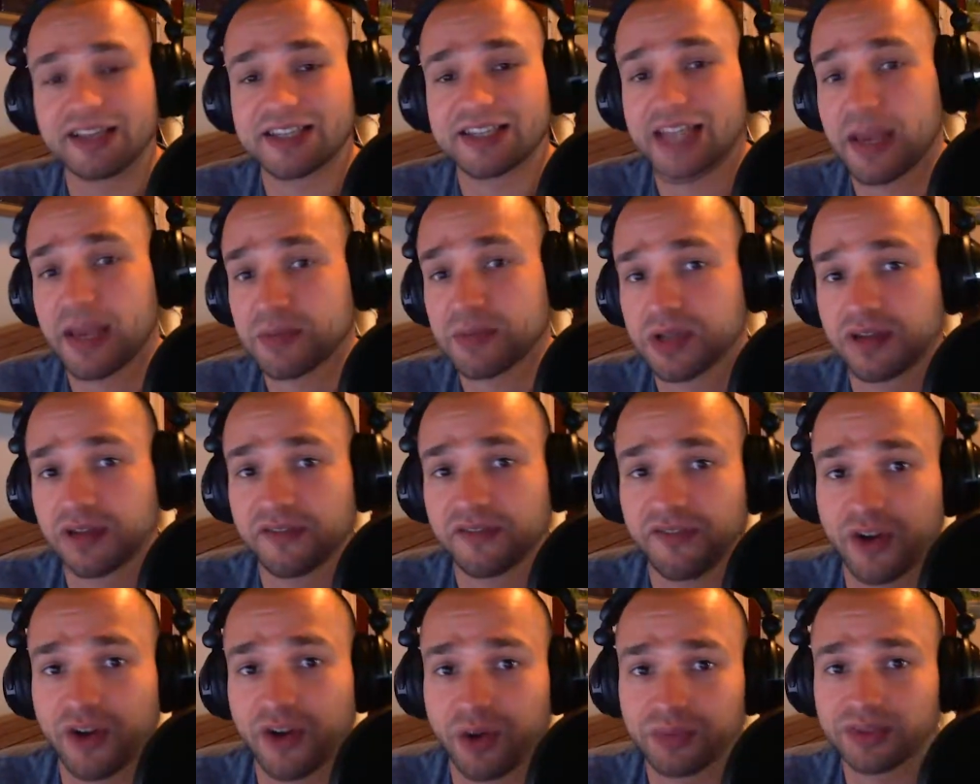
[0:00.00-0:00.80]
a
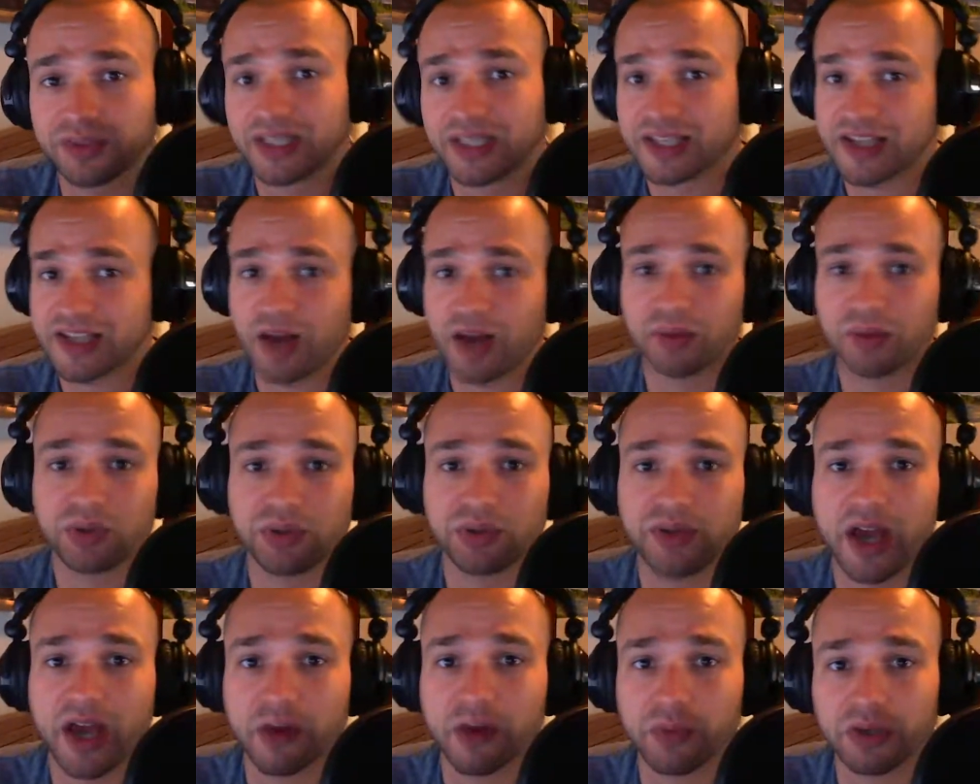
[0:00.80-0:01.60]
Samsung phone that's not with
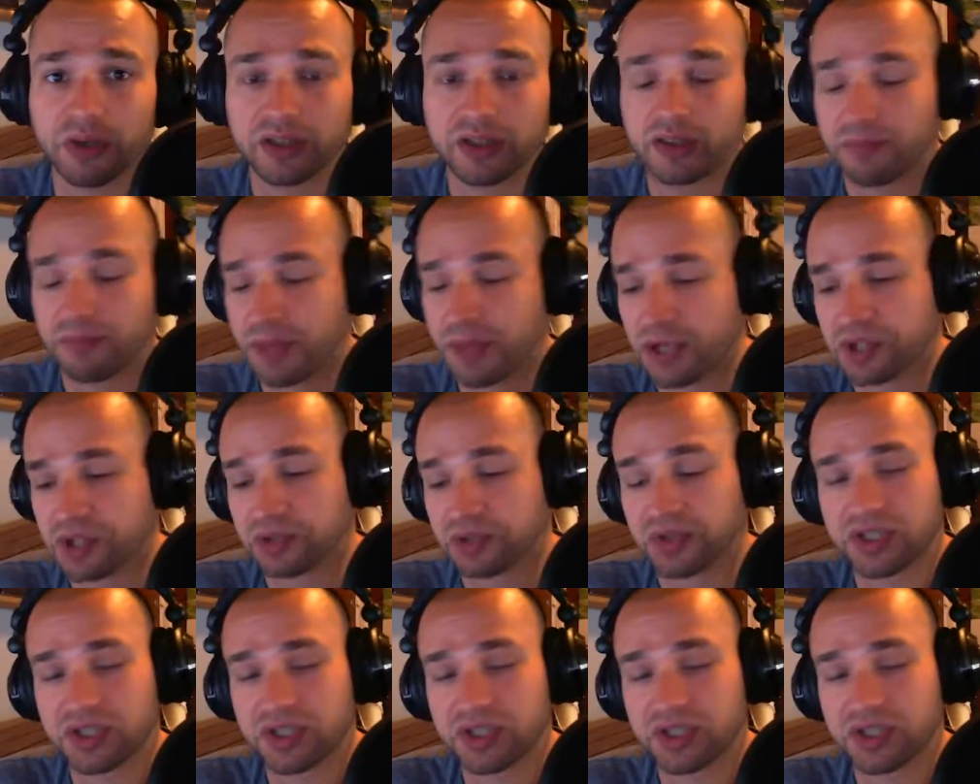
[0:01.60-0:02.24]
your network, make sure